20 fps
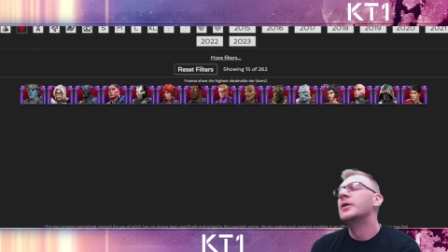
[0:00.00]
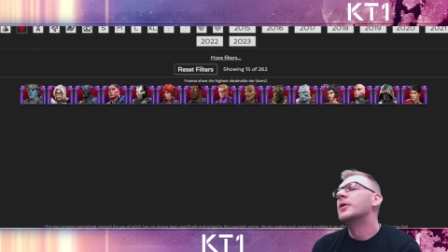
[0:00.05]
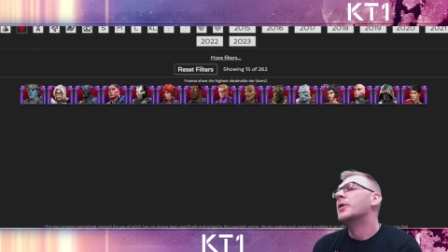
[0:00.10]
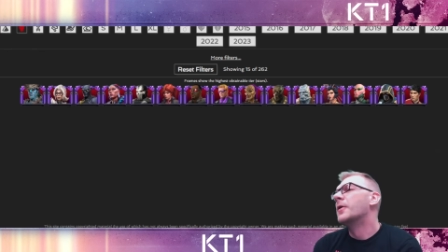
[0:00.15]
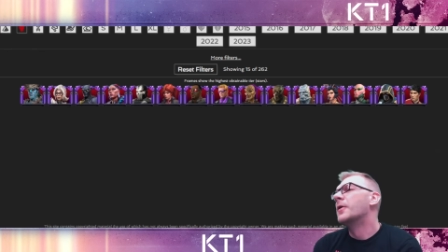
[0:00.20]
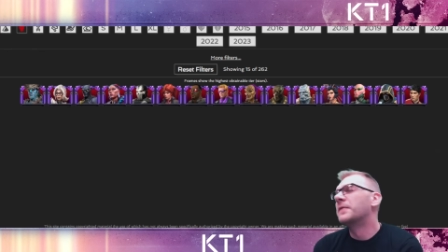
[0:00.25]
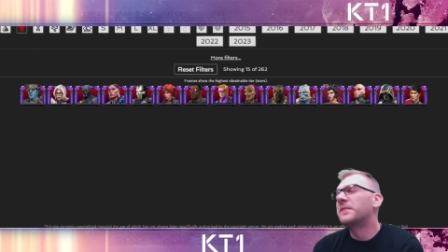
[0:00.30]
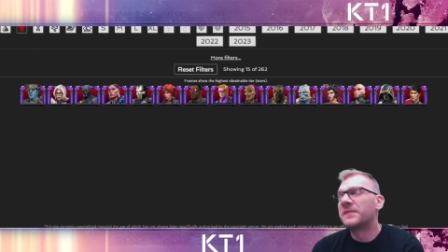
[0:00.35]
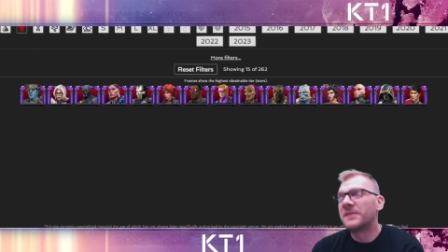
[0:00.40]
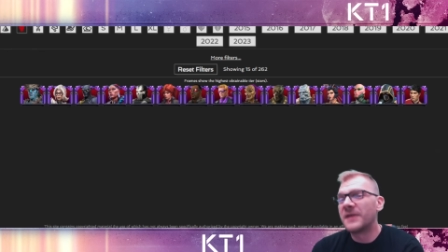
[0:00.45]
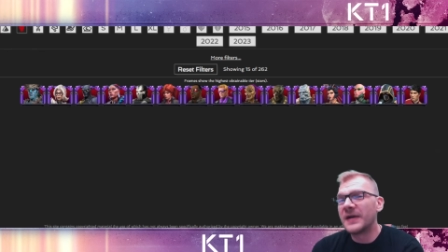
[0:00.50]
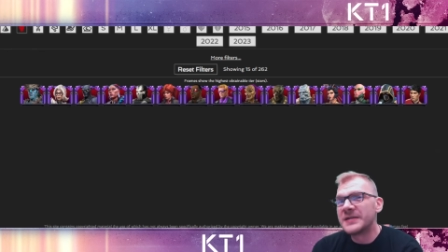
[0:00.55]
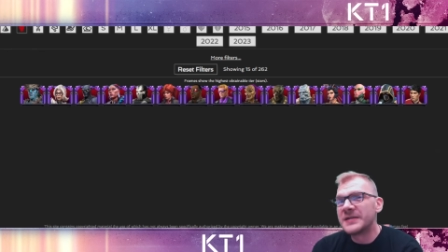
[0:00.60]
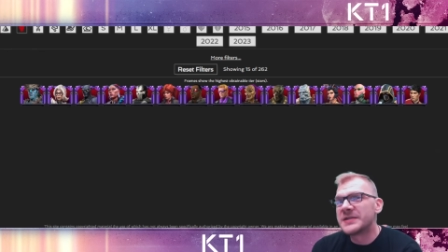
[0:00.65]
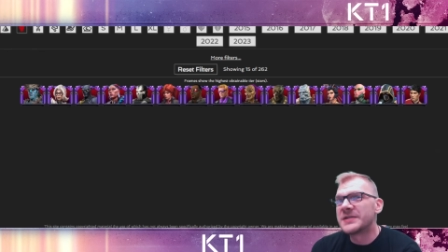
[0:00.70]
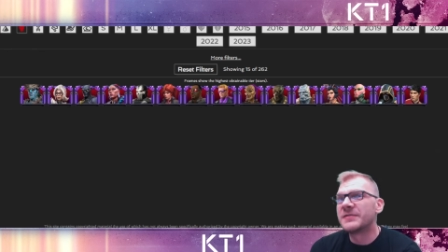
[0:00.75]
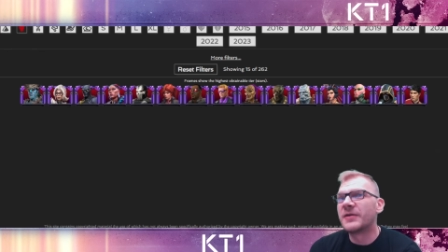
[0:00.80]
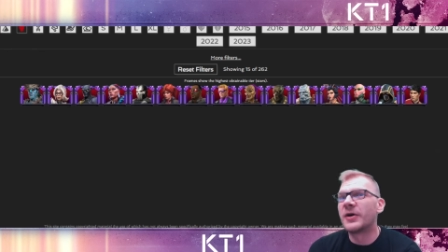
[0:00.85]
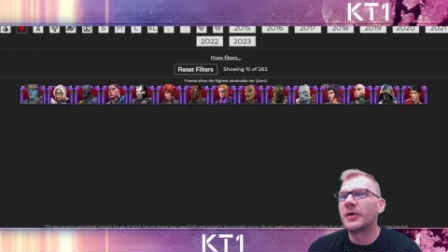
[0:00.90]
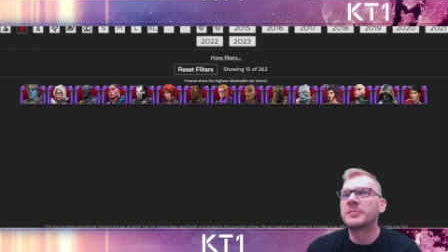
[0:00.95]

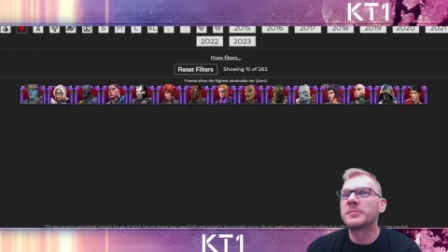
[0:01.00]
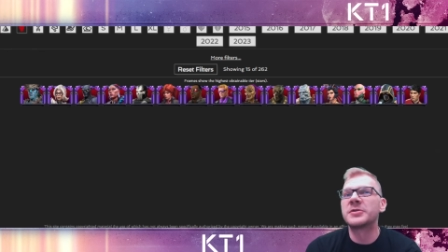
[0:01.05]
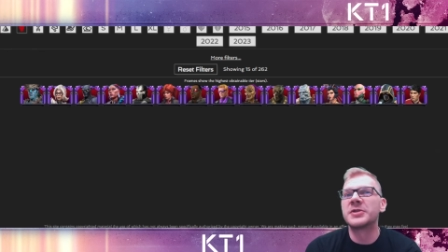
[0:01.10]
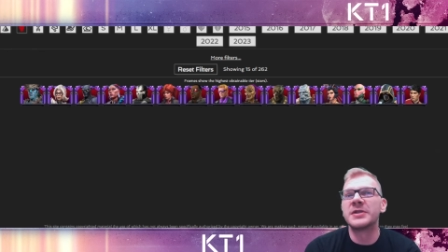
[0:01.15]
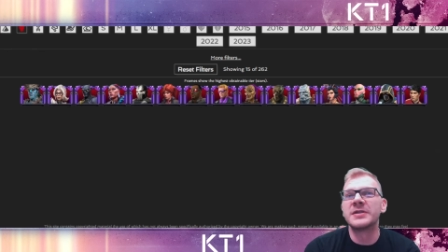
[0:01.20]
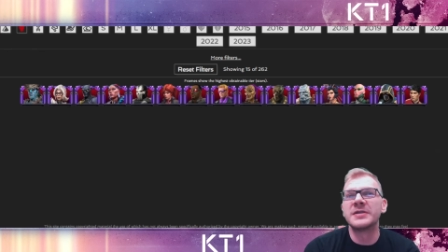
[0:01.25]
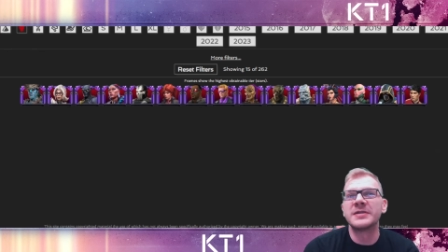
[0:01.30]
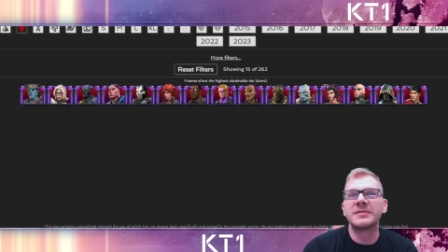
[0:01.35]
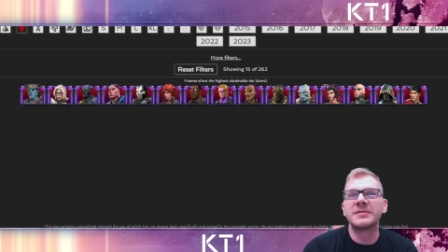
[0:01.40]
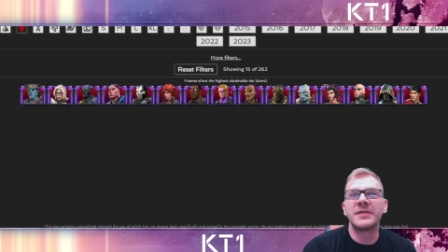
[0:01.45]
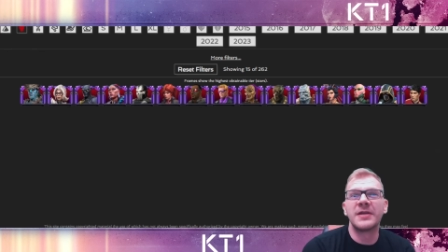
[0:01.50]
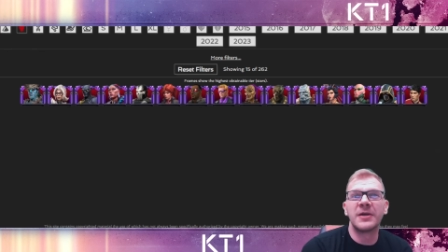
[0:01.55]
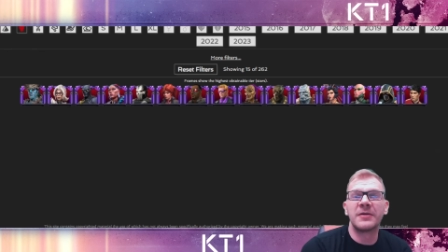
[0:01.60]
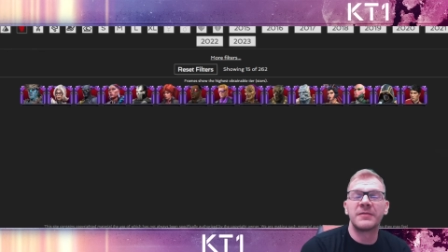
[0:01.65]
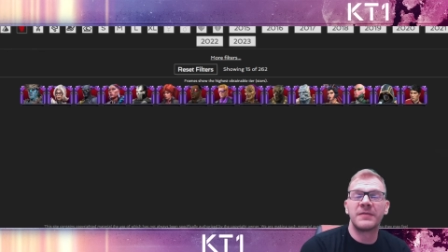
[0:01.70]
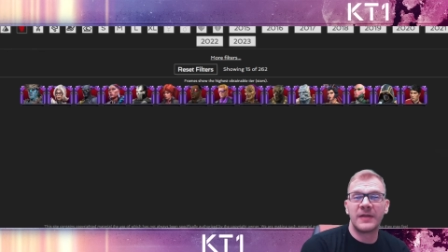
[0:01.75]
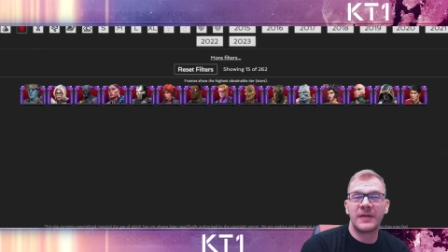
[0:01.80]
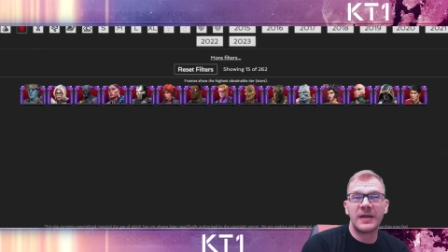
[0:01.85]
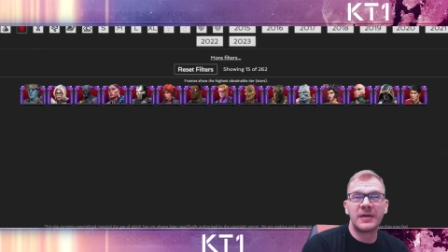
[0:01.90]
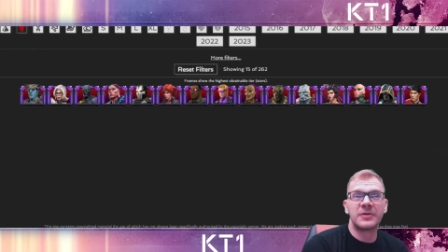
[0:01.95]
offensive options, you know,
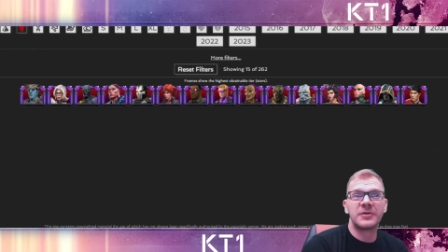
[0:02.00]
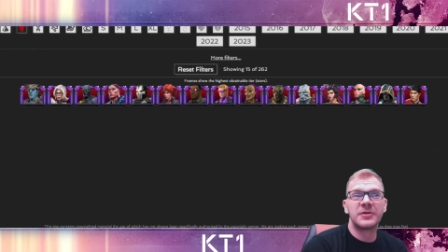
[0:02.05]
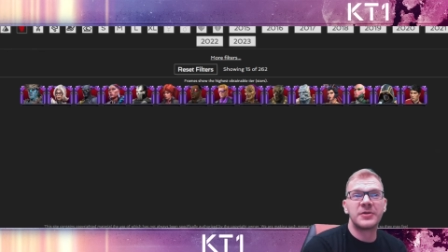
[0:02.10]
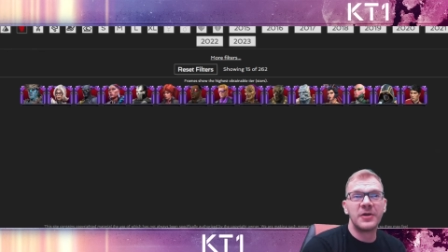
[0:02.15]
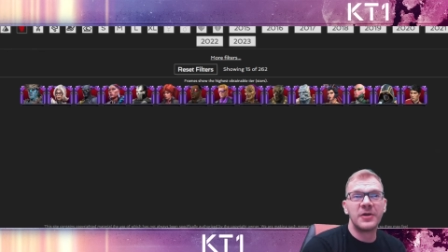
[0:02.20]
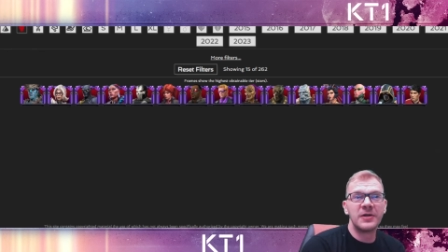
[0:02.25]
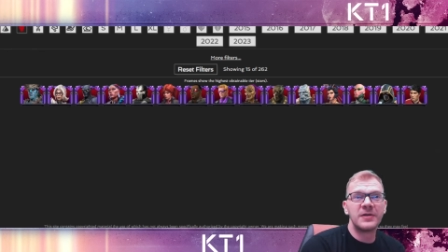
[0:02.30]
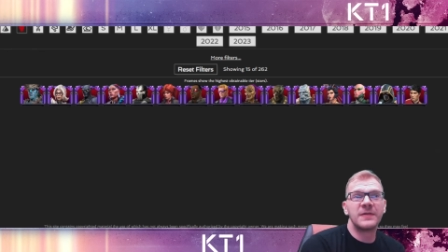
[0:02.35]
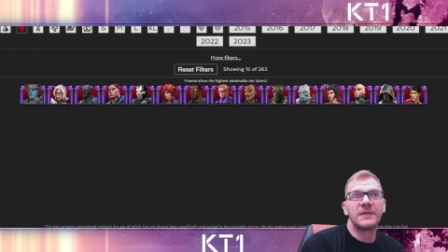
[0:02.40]
they're good,